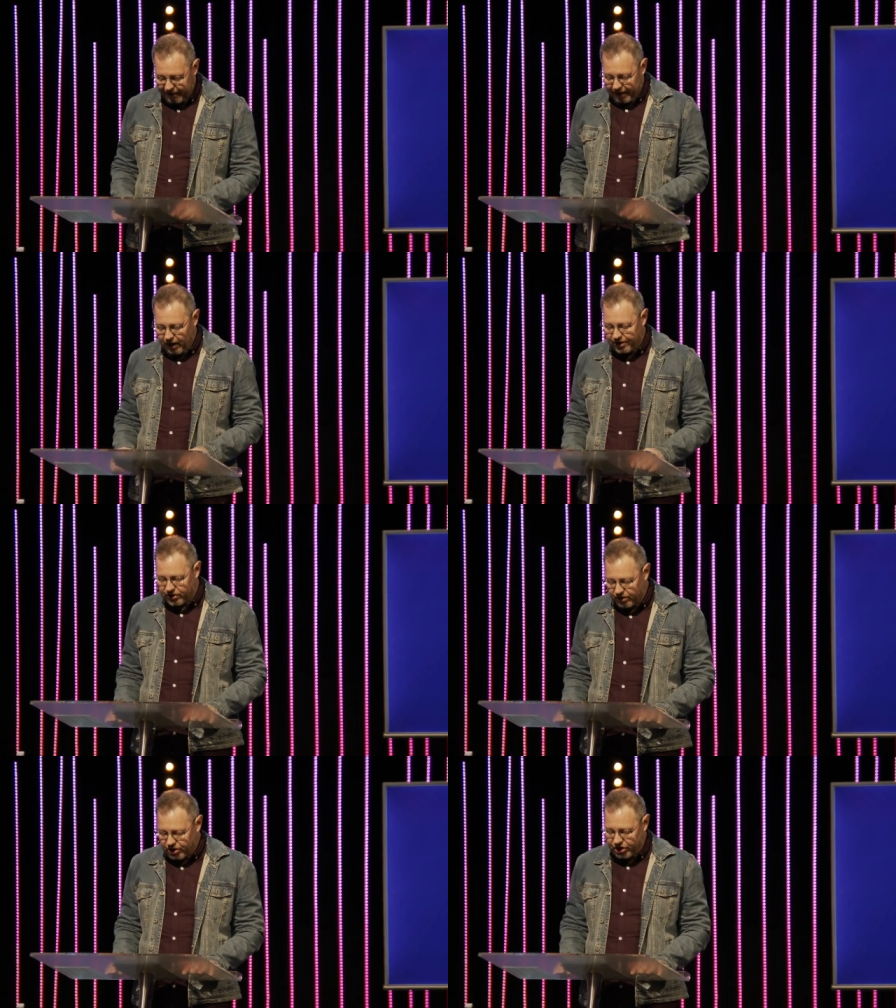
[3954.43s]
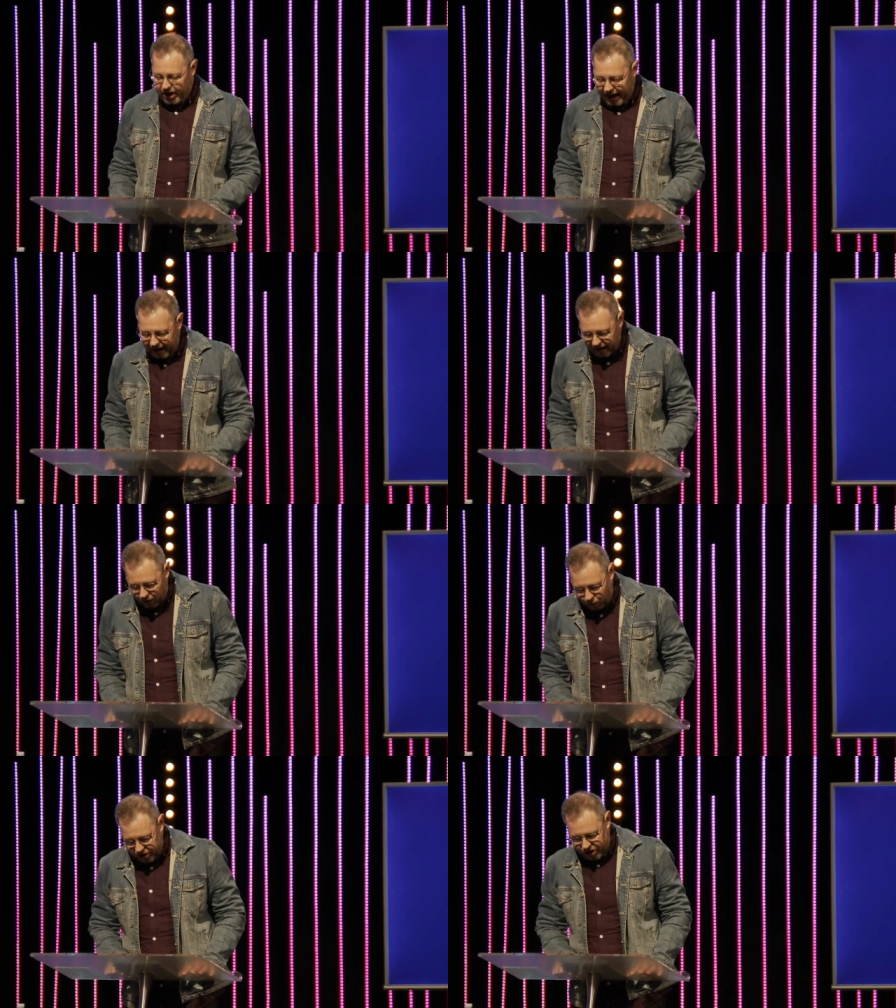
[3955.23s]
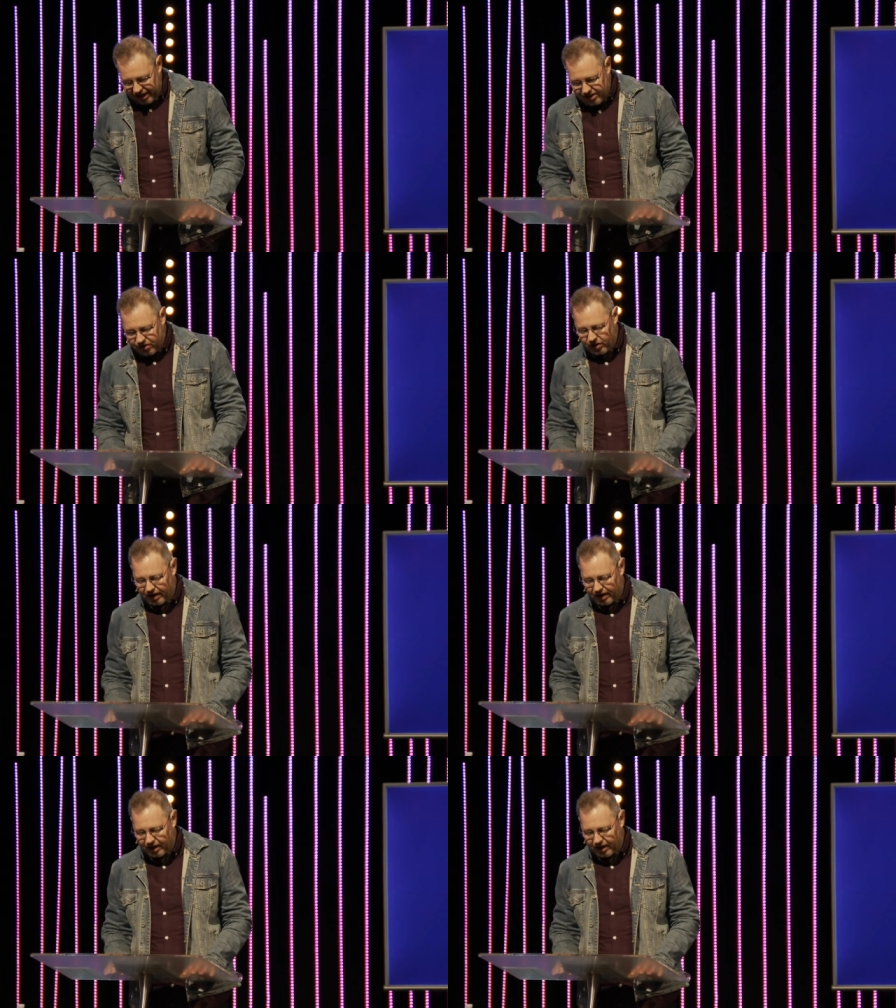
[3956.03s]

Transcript: He goes on to share what Jesus